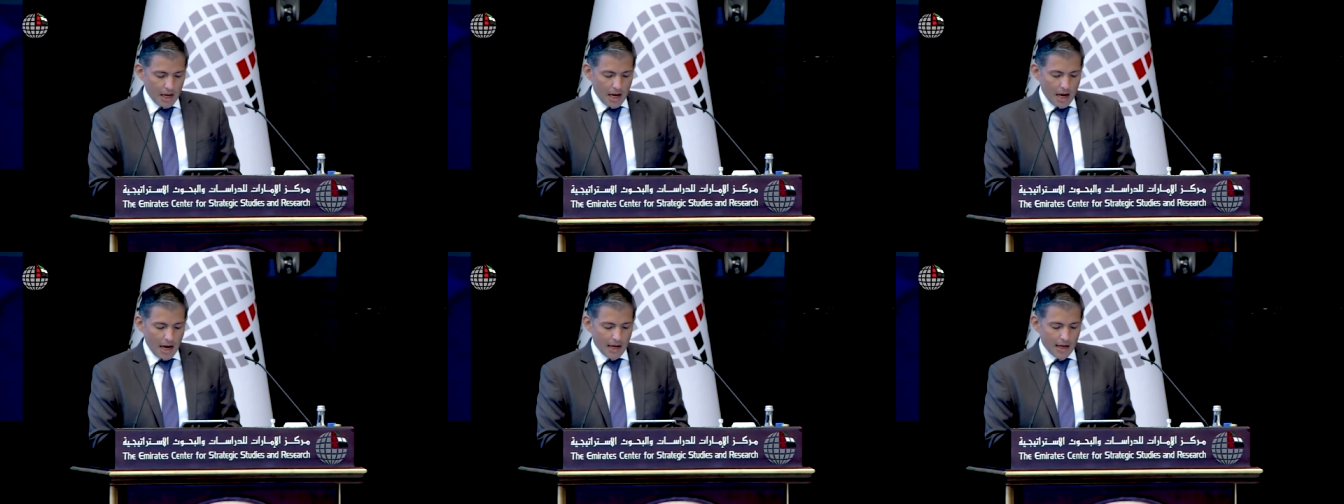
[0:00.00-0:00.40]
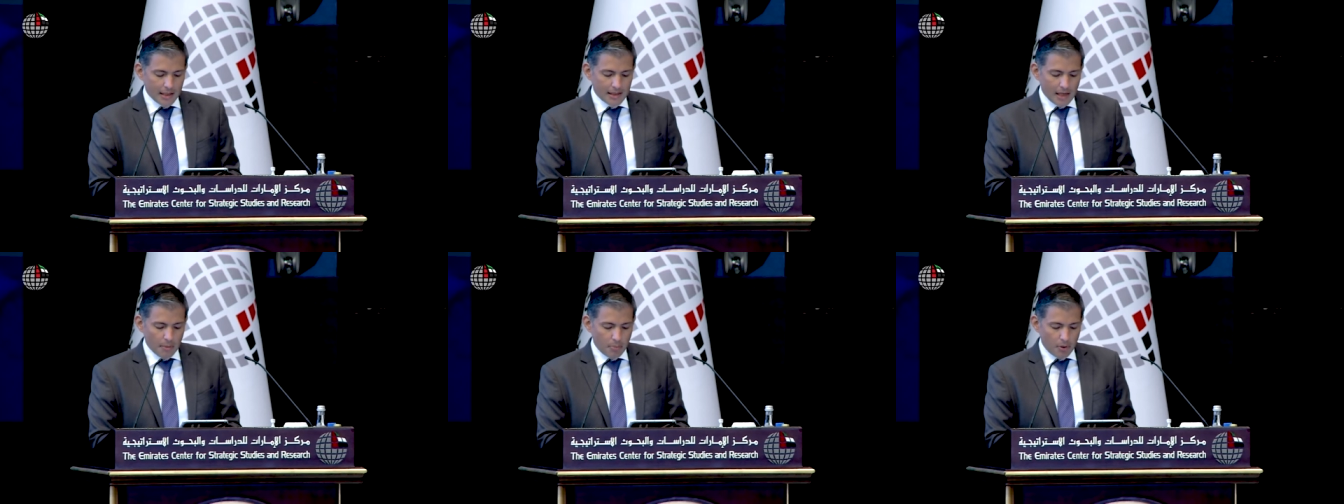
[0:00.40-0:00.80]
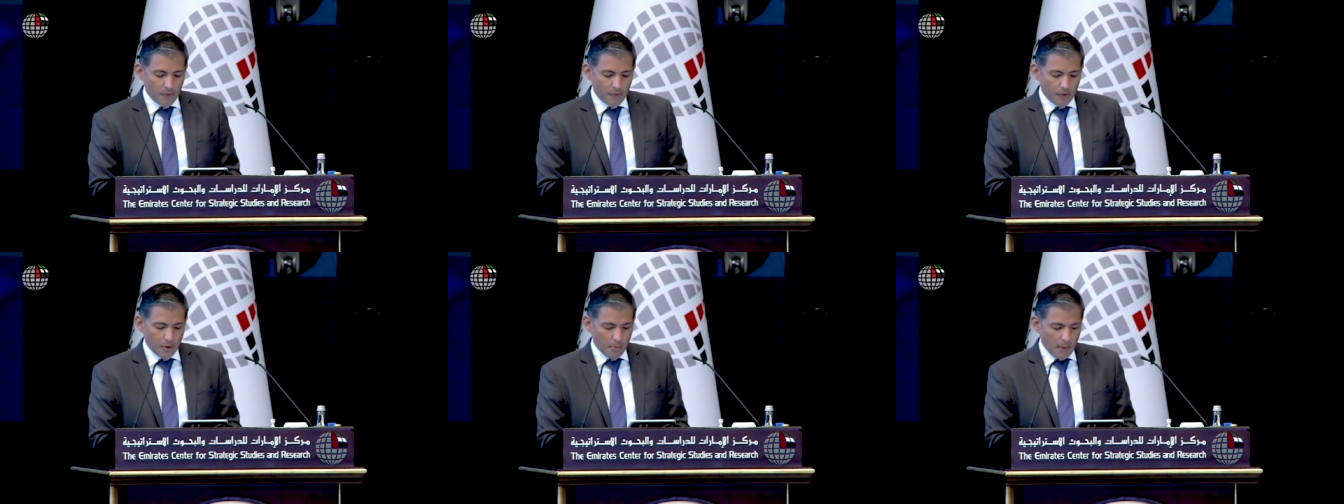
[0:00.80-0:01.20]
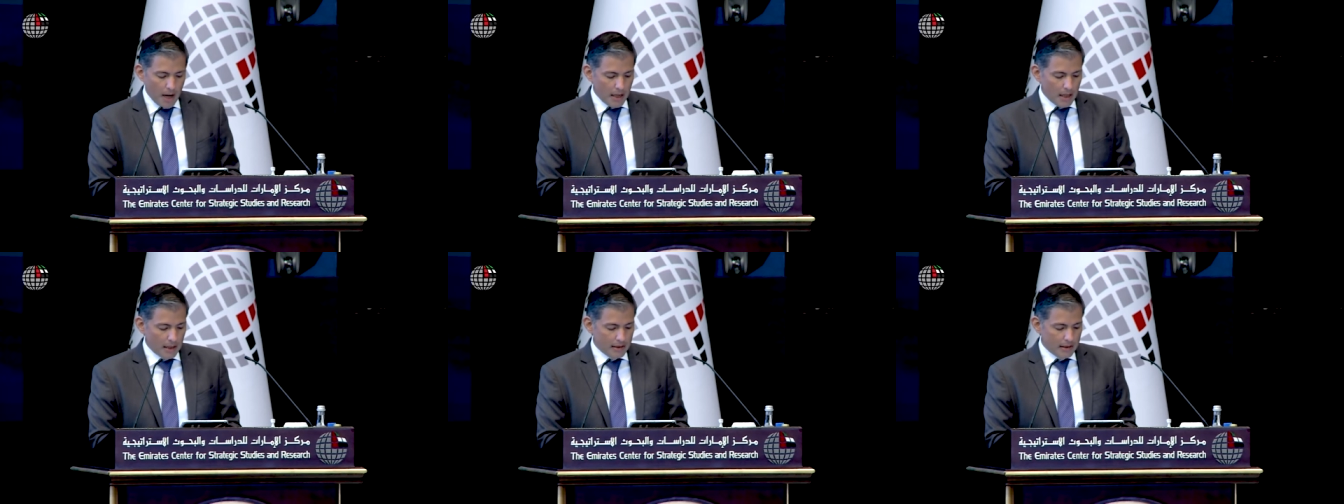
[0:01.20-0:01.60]
and an example for
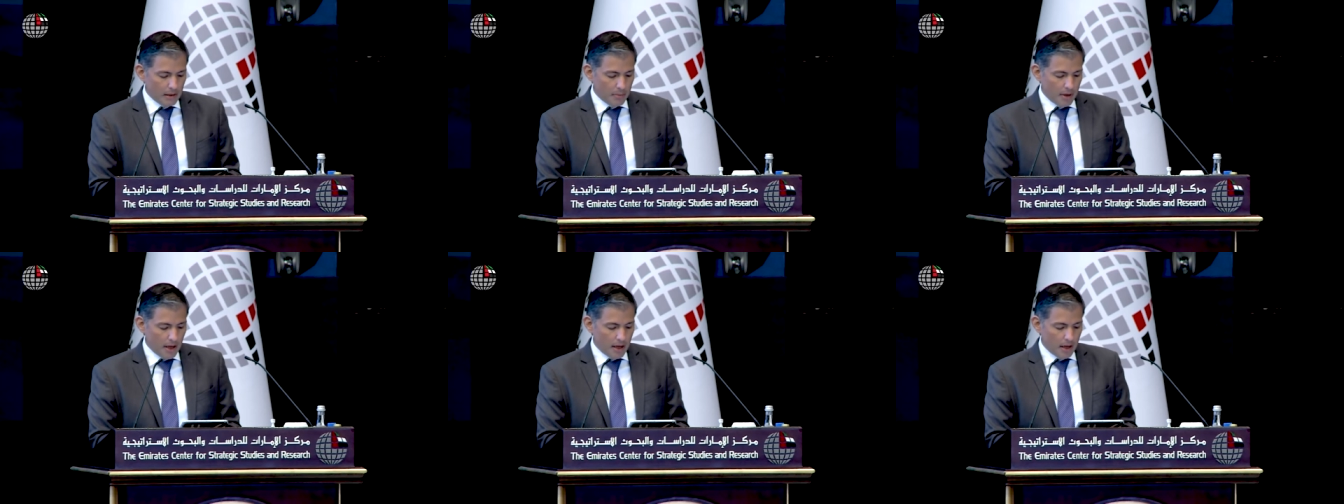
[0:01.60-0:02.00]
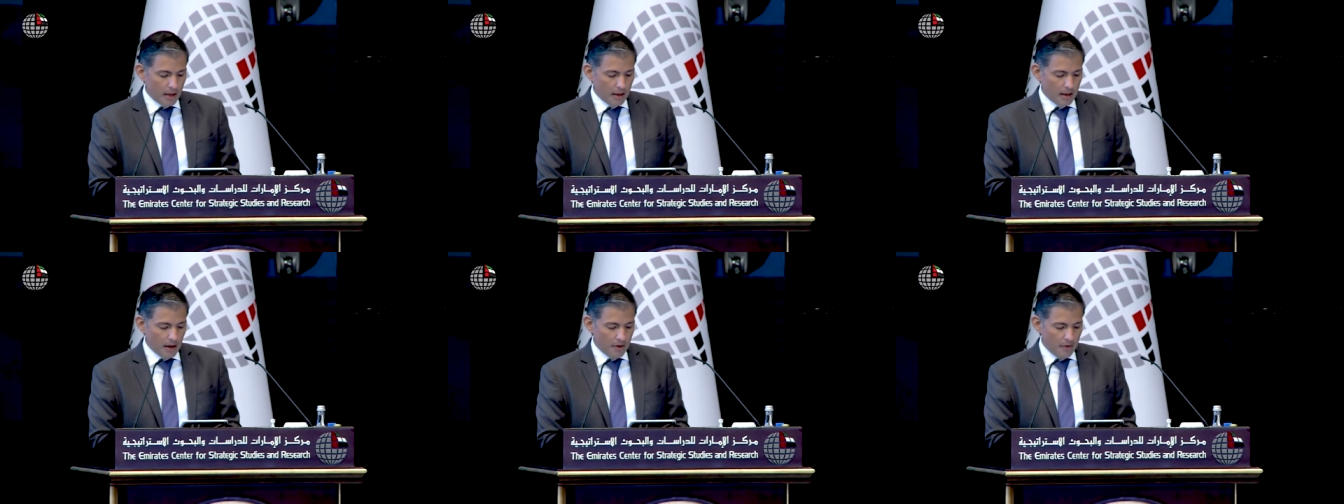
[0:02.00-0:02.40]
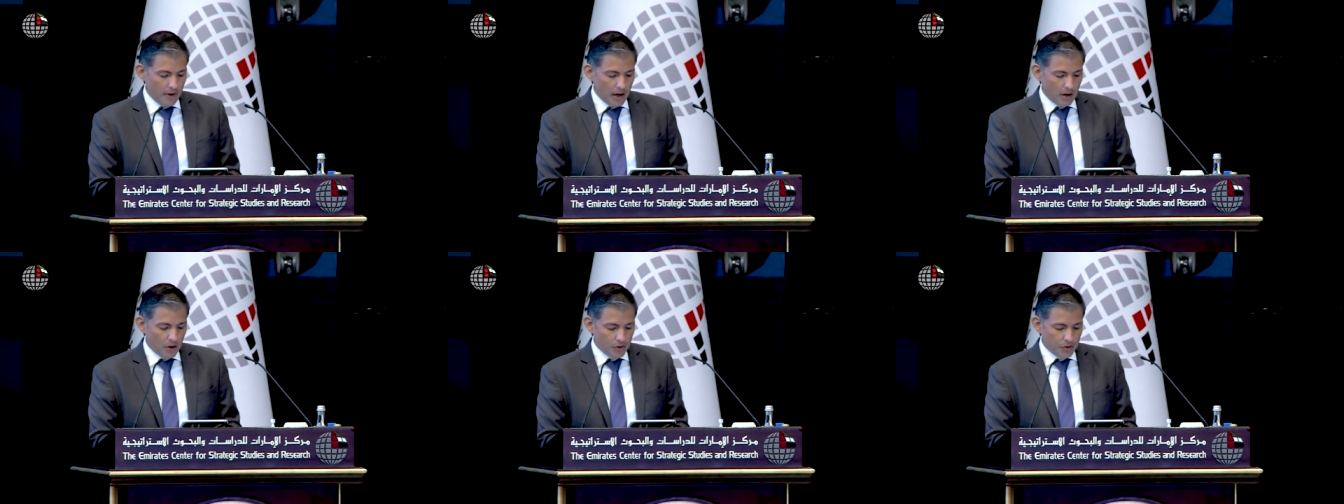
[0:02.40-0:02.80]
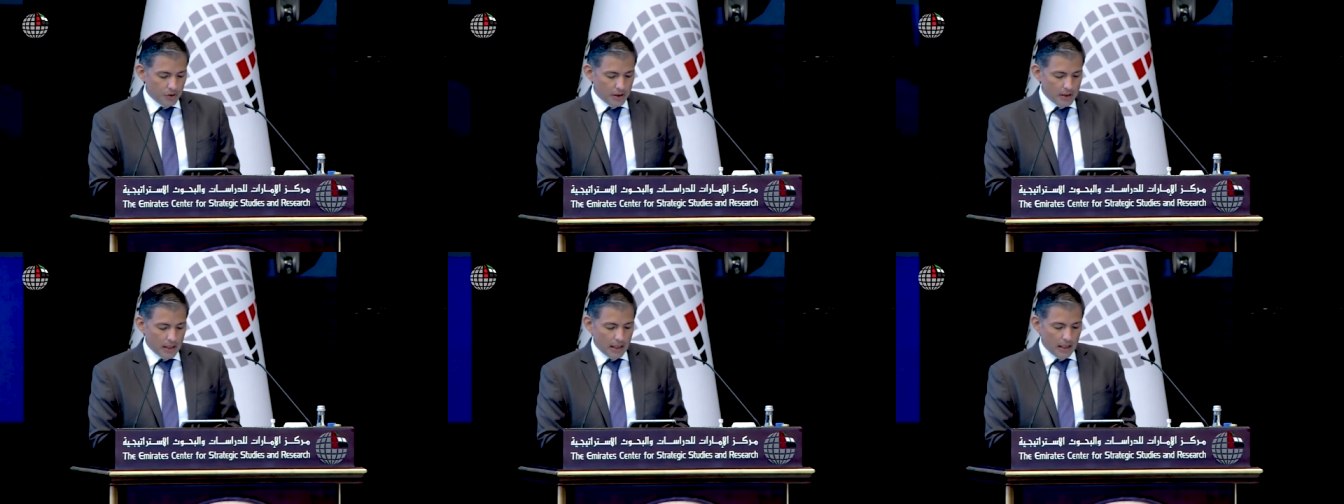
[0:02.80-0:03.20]
many Latin American and Caribbean
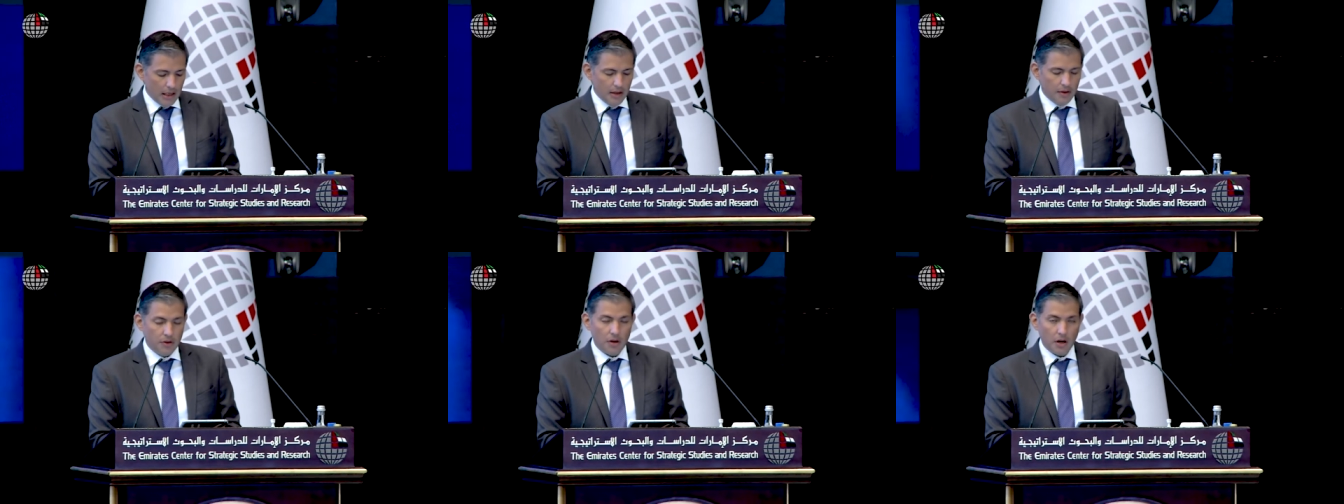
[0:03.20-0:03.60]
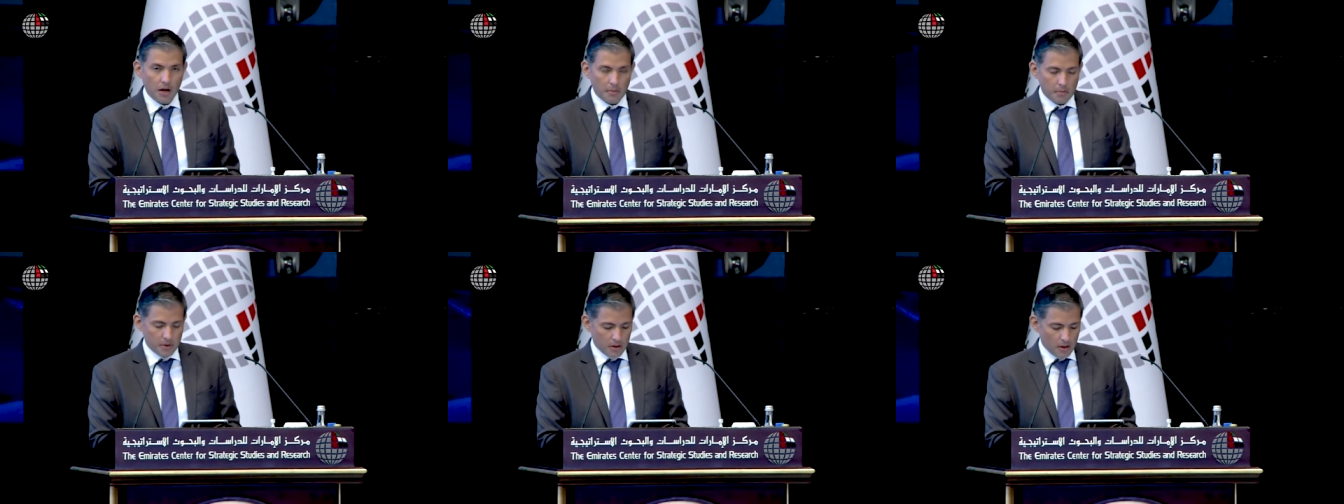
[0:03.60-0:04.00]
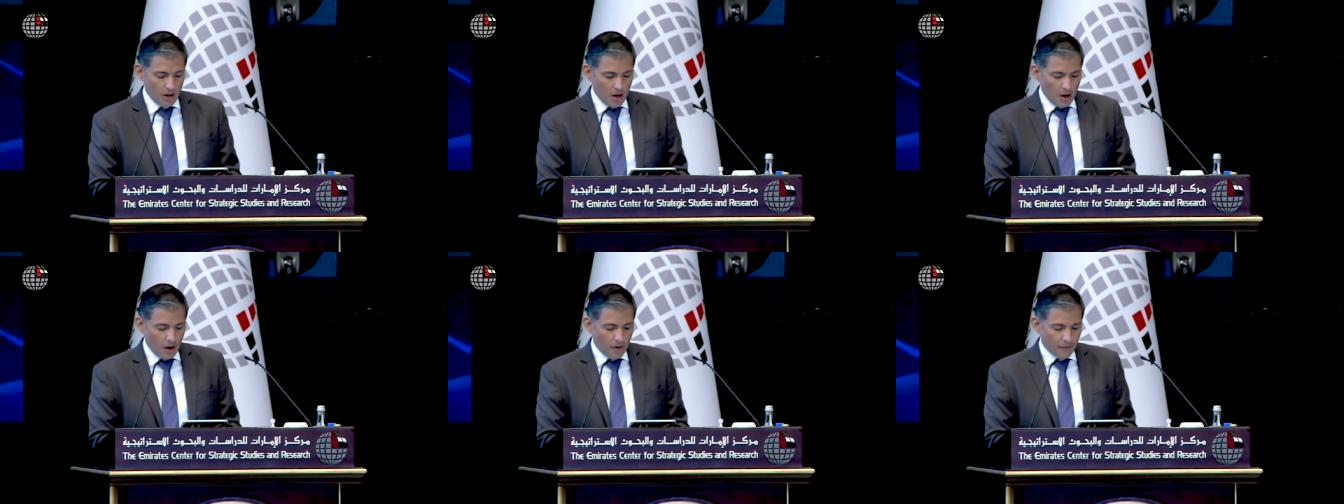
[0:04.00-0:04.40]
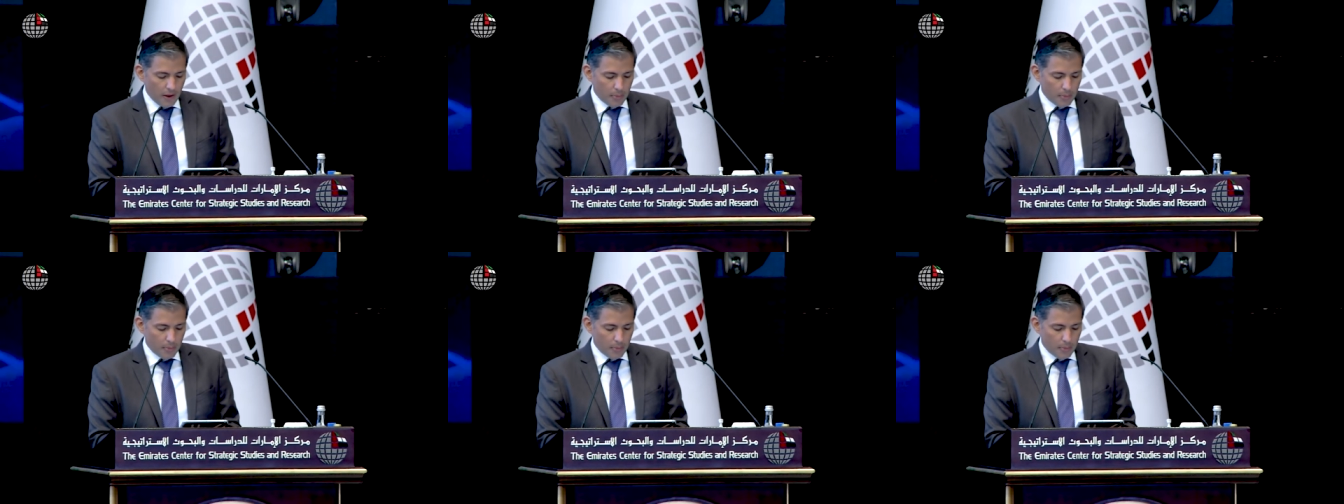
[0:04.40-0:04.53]
countries in terms of the